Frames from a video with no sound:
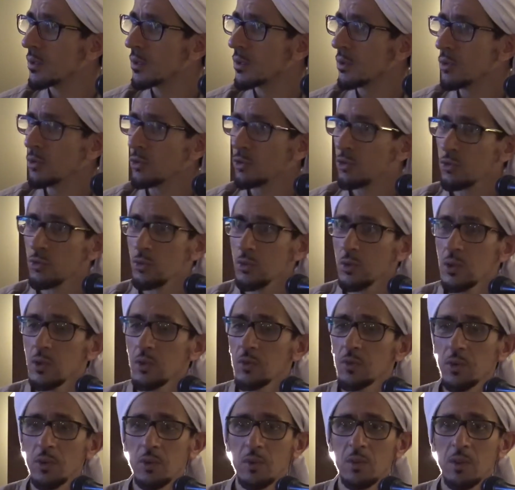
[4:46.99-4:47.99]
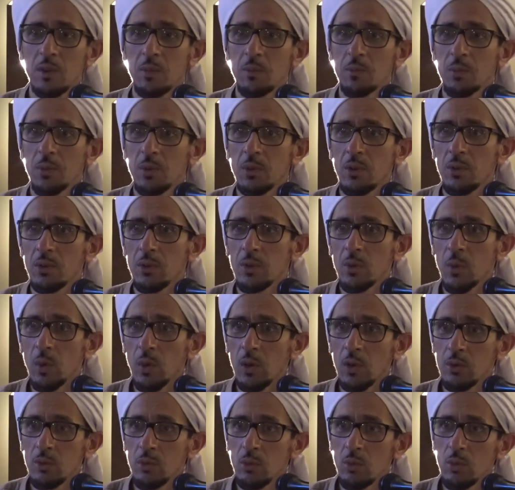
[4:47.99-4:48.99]
your student, for example, or you
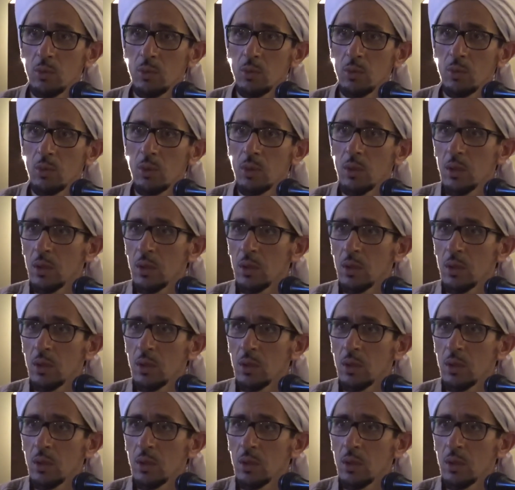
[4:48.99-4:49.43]
want to